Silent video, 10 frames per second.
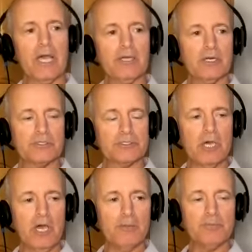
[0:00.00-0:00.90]
client at a
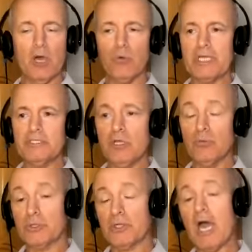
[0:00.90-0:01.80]
time, now we can deal
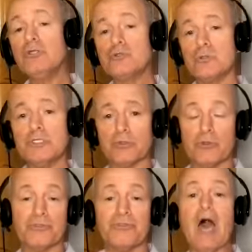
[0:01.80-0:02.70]
with hundreds
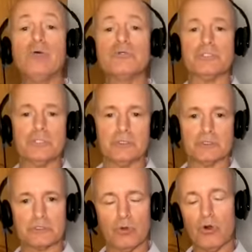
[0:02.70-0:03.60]
or thousands
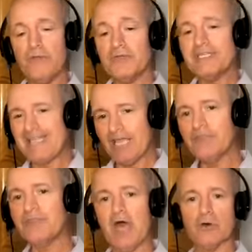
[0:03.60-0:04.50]
or even
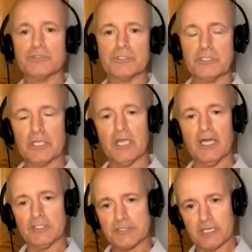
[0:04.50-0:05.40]
10,000
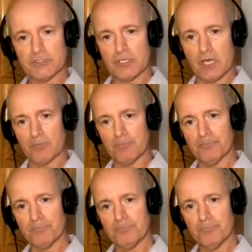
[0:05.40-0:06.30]
clients at a time.
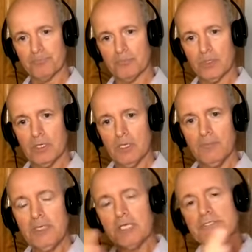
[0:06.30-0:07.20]

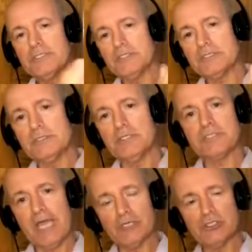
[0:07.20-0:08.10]
Because this, this
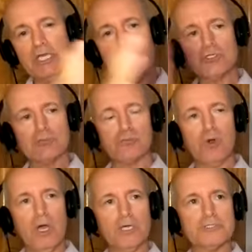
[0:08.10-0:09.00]
education
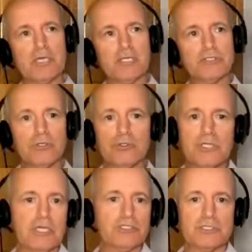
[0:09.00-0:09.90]
process could
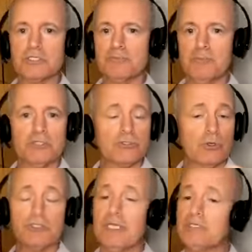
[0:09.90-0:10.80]
take six months or
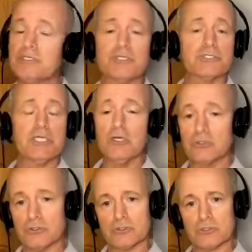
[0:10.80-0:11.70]
could take six
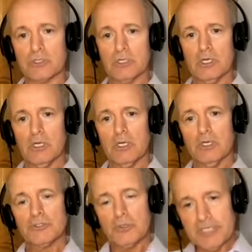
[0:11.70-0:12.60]
years.
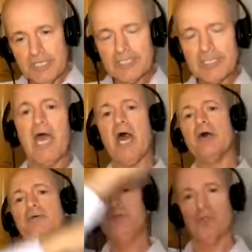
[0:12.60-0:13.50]
So you need to
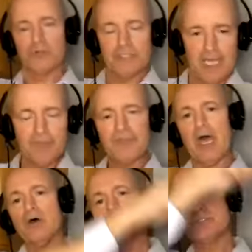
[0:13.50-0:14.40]
have, you know,
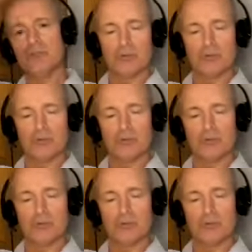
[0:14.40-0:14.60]
10,000